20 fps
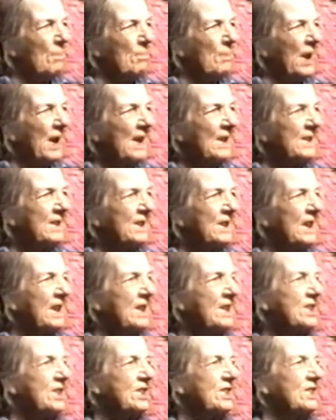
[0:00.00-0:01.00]
Ben
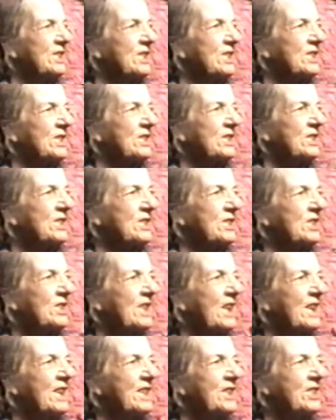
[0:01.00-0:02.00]
Deason was the
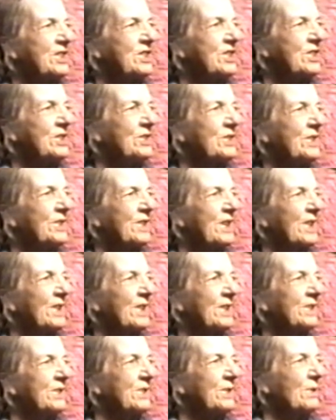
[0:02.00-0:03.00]
next to it
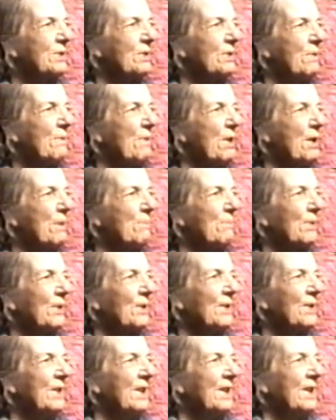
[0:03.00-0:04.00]
I could remember.
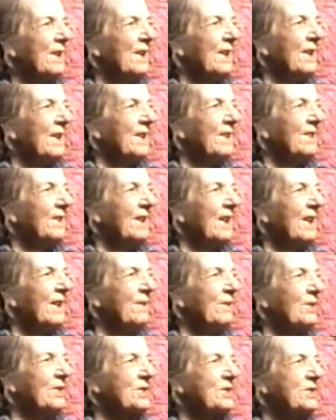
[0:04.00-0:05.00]
They
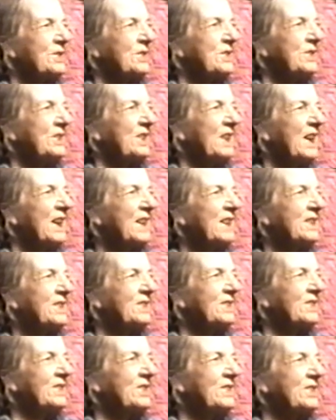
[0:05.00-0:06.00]
were
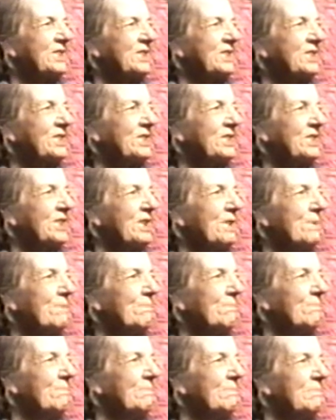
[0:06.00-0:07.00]
deacons or
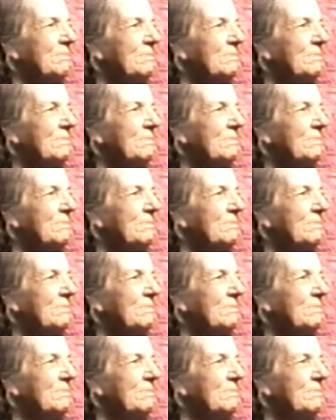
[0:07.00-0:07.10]
something.